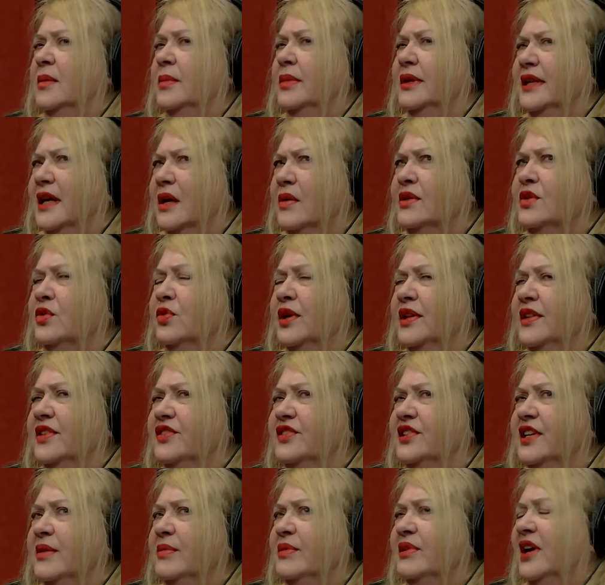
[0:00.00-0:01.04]
But that was around the
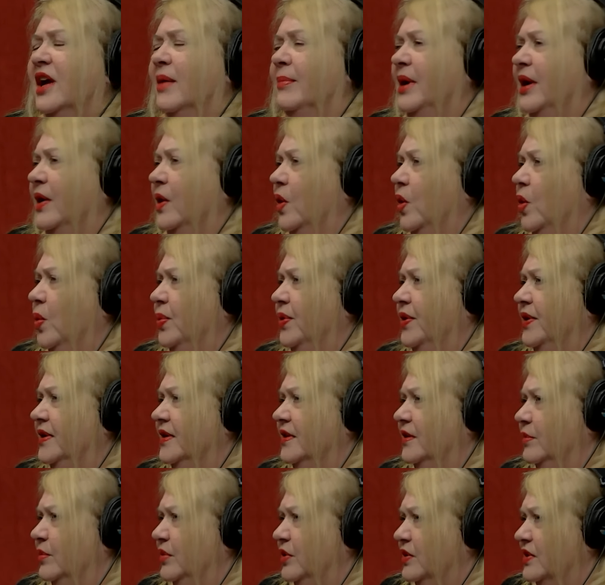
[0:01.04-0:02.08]
same time I opened
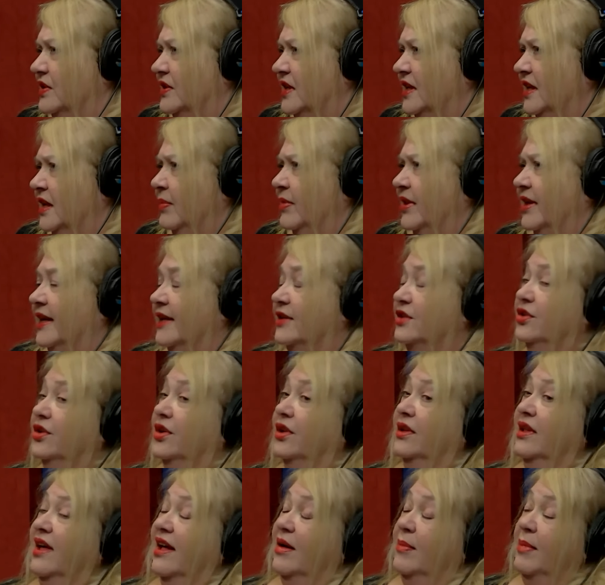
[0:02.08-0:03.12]
the museum that I took
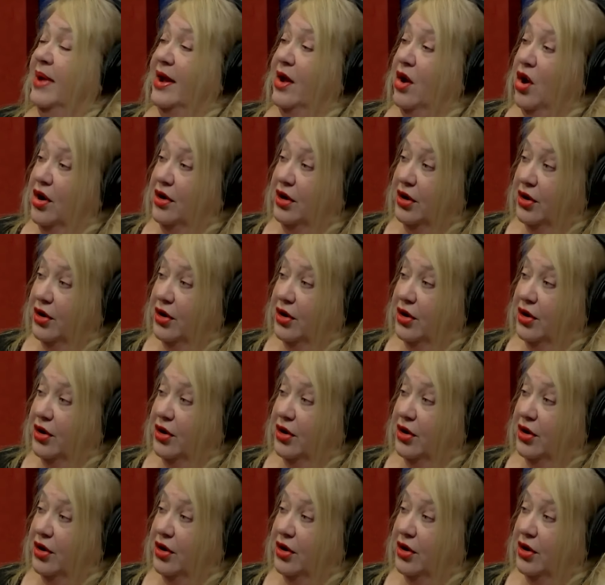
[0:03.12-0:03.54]
a lot of my haunted